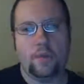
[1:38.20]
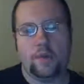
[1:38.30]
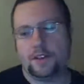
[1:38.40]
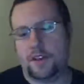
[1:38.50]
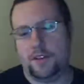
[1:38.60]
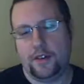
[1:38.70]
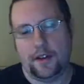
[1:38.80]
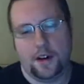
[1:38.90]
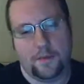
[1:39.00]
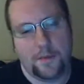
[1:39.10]

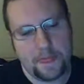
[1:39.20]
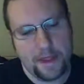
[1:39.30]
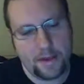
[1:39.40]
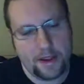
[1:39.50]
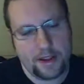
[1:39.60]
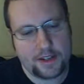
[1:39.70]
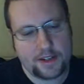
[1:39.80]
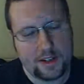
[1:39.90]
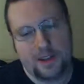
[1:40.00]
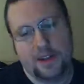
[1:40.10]
So, um, I mean,
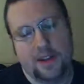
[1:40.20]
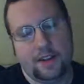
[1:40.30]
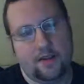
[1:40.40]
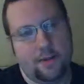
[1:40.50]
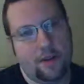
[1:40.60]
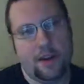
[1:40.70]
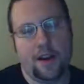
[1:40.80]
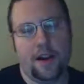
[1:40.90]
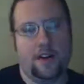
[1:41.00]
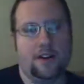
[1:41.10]
it's it's a very
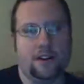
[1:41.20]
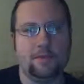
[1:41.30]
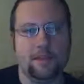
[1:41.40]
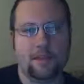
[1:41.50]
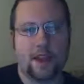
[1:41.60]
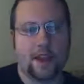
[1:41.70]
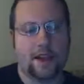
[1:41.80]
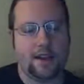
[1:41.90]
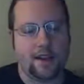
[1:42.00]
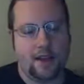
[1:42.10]
hilarious movie,
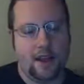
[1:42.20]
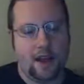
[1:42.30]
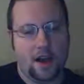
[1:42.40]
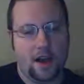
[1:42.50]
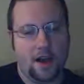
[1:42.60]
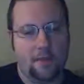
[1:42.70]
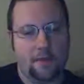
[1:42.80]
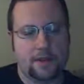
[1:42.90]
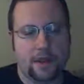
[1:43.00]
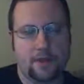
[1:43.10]
and
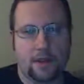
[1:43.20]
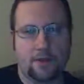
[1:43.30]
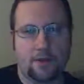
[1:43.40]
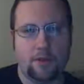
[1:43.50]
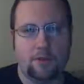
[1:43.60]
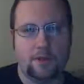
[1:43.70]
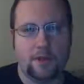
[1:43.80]
um, Terry Crews